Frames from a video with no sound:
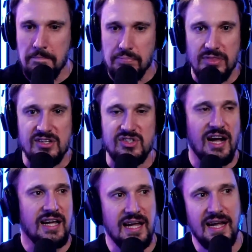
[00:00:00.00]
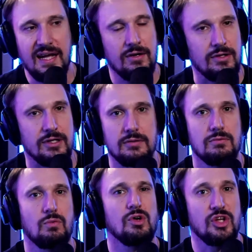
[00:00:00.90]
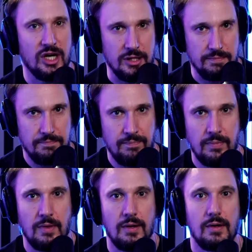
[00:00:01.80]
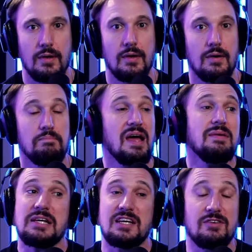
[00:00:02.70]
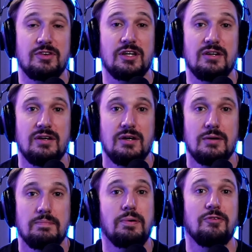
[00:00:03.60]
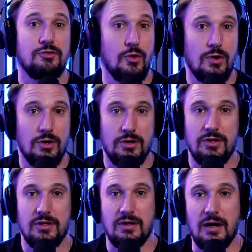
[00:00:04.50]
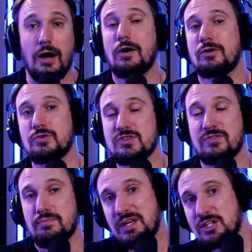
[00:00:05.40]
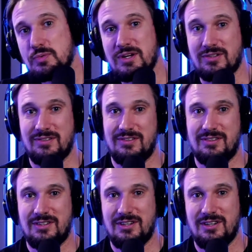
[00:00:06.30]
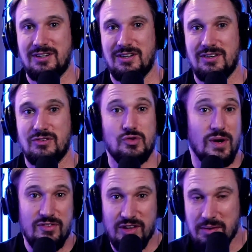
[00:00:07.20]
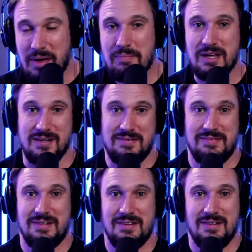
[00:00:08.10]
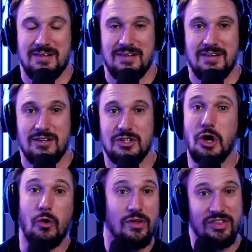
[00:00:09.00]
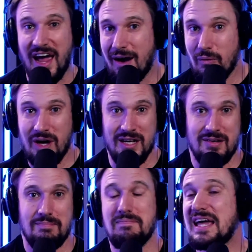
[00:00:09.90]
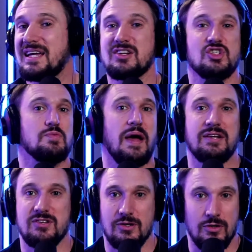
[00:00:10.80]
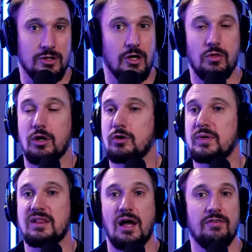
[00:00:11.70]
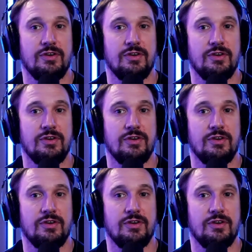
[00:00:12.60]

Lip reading: this guy can't handle it. We're done. Maybe even put forward articles of impeachment, 25th Amendment. Go it that way. Make it a spectacle and go, look, we love